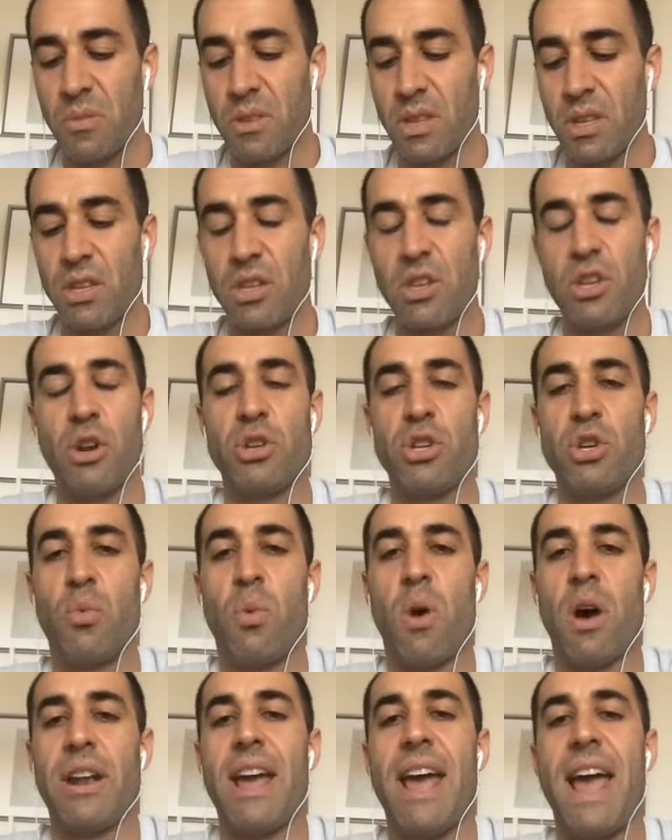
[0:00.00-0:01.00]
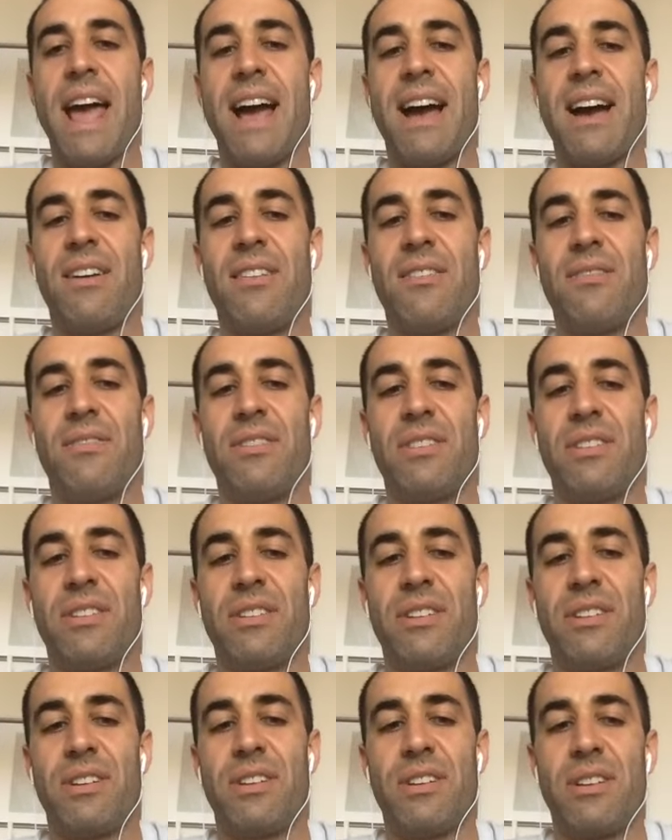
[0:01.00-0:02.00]
you know you want to have
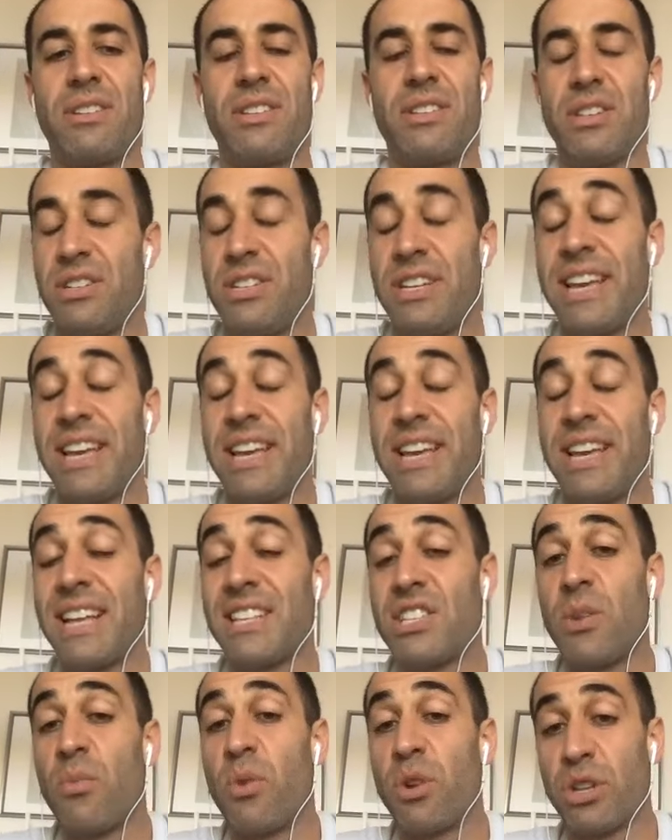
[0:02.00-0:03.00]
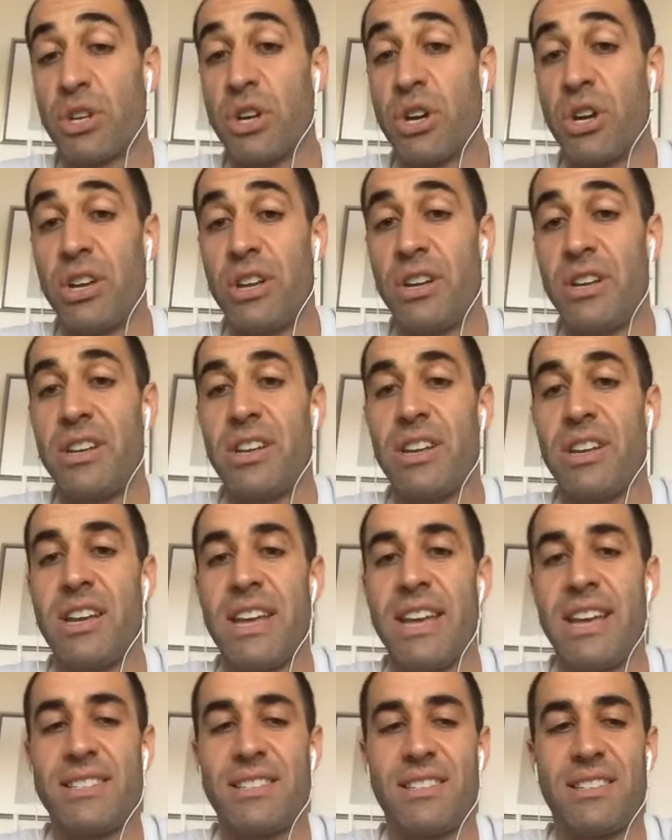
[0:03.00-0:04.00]
to, to get someone good
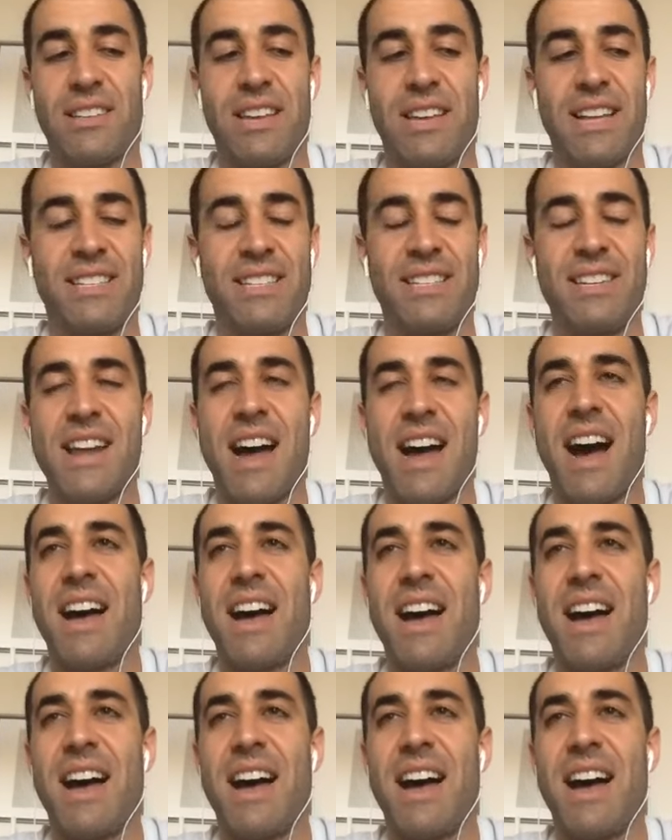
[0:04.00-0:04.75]
it's it's not